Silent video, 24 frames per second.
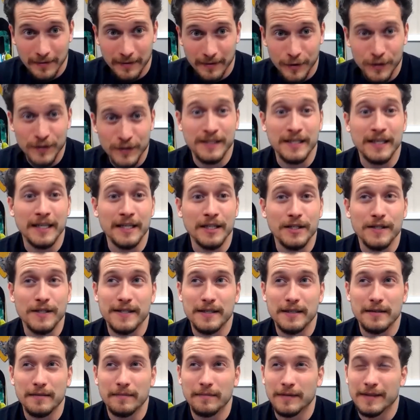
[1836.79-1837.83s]

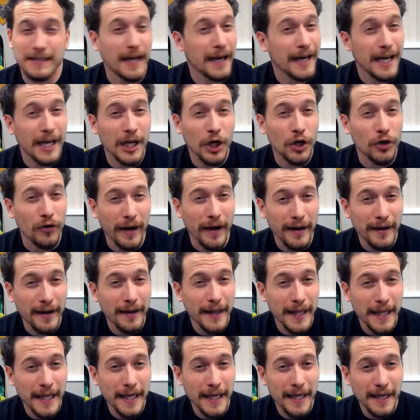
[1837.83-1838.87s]
since second grade, I
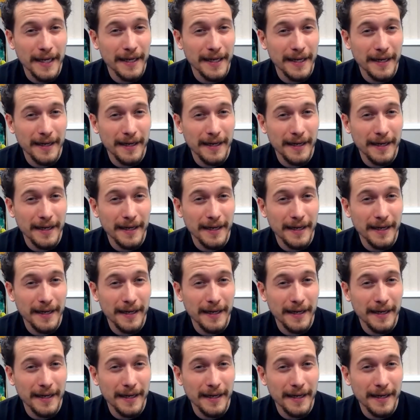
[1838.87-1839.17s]
think.